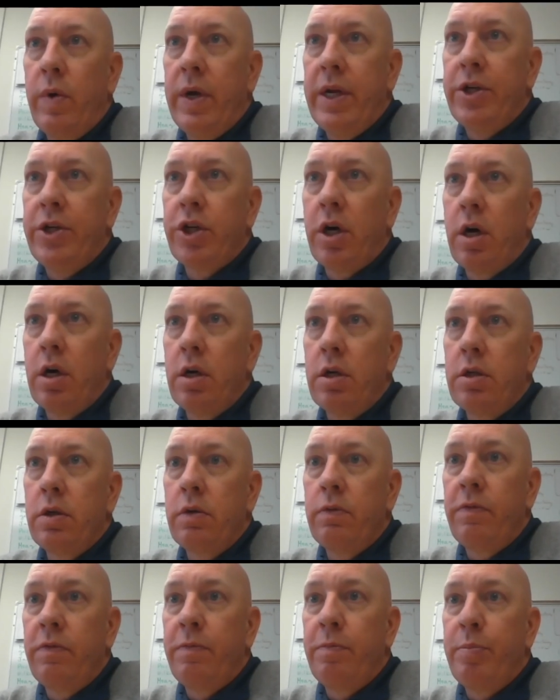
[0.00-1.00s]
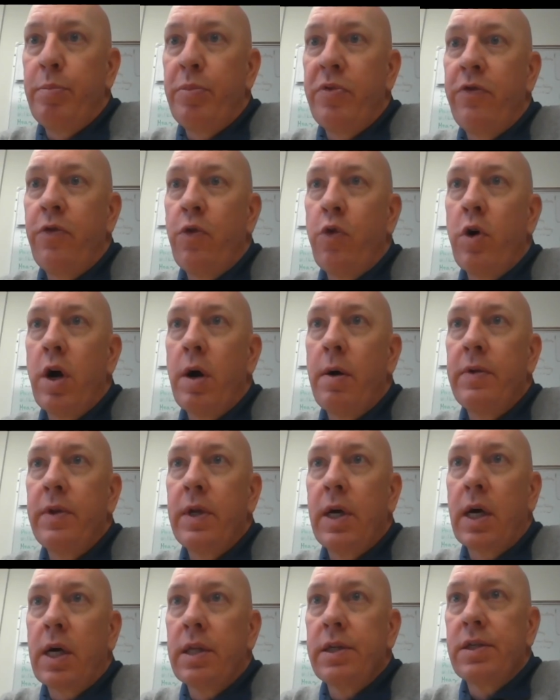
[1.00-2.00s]
we charge for
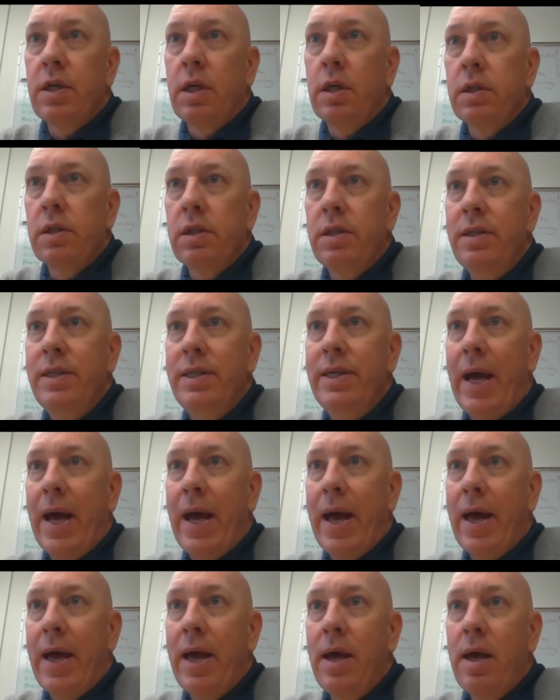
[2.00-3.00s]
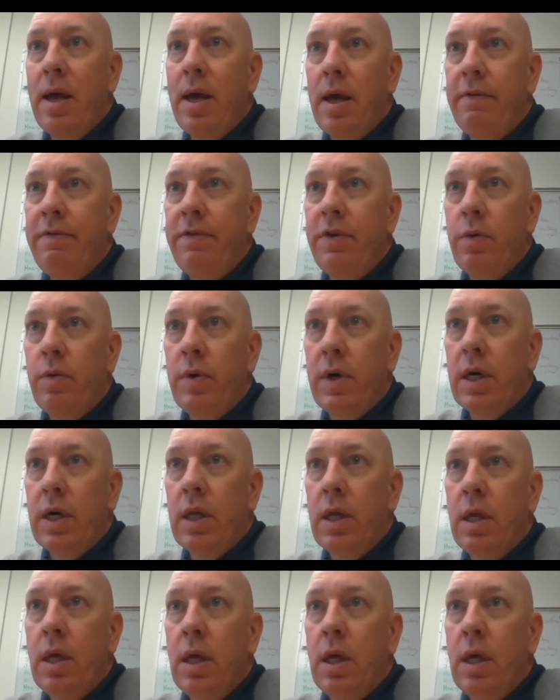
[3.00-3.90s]
a consultant's day, if you will.